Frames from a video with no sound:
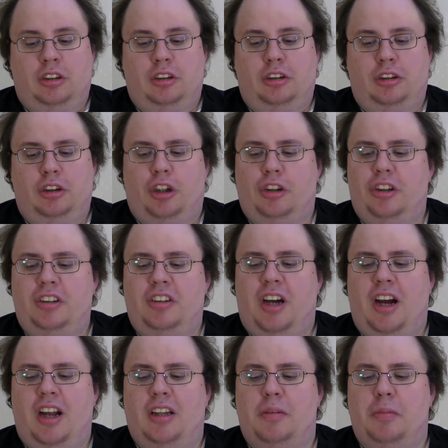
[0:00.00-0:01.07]
Not
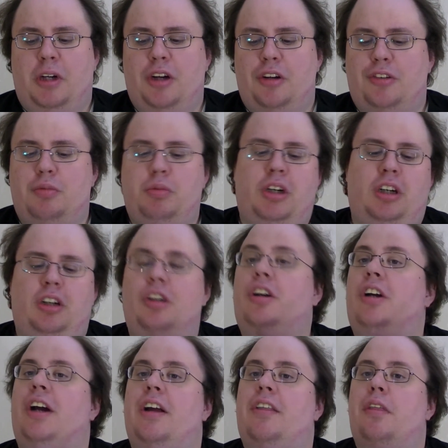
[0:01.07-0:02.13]
entirely, because we're
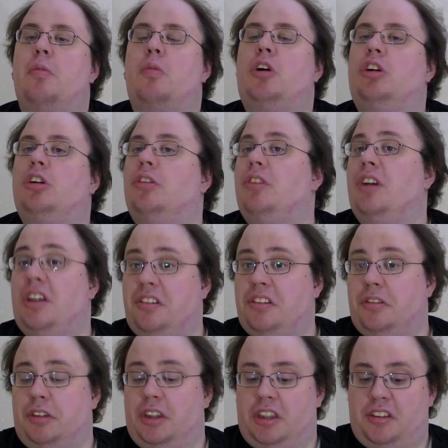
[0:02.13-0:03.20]
looking at the world of
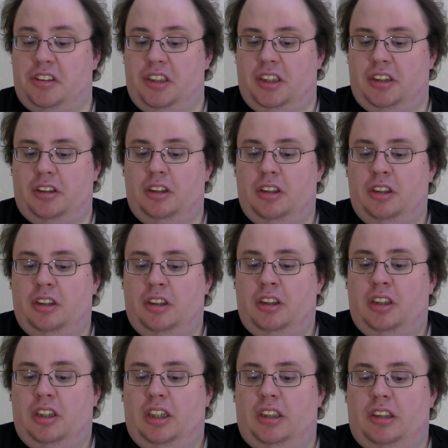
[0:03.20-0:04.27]
Asterix here,
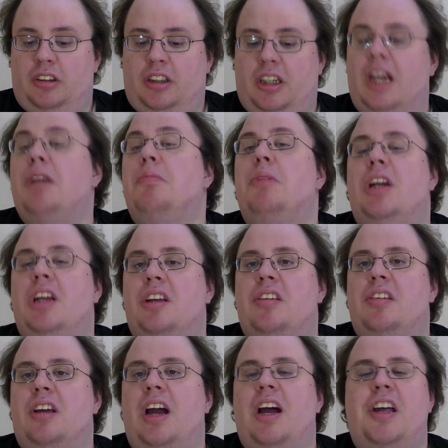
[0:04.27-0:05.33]
and our game
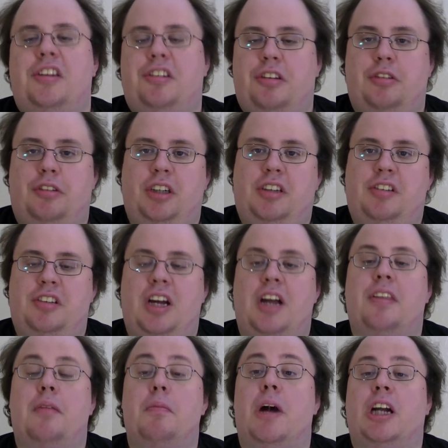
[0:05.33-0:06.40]
is Asterix
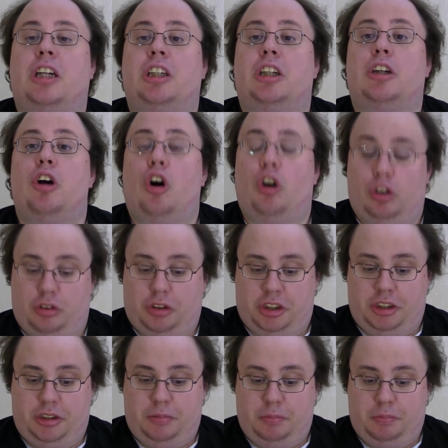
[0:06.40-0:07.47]
and the Magic Cauldron.